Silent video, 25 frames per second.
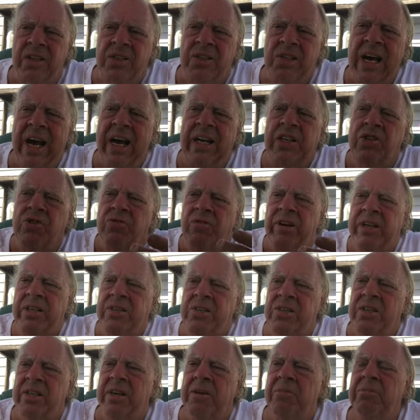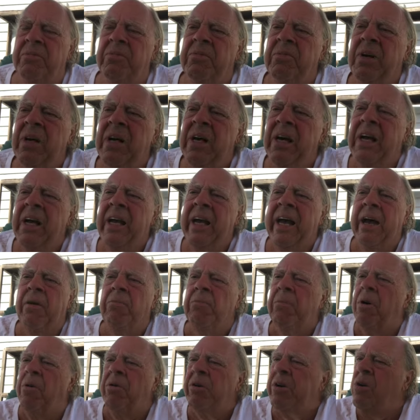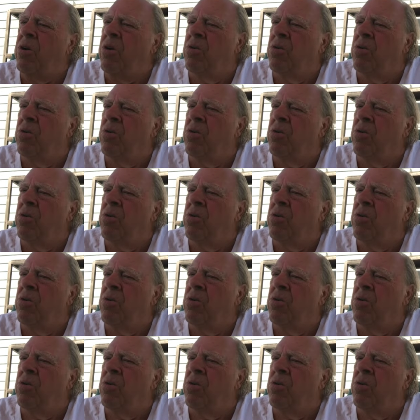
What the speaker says: exaggerates them. But we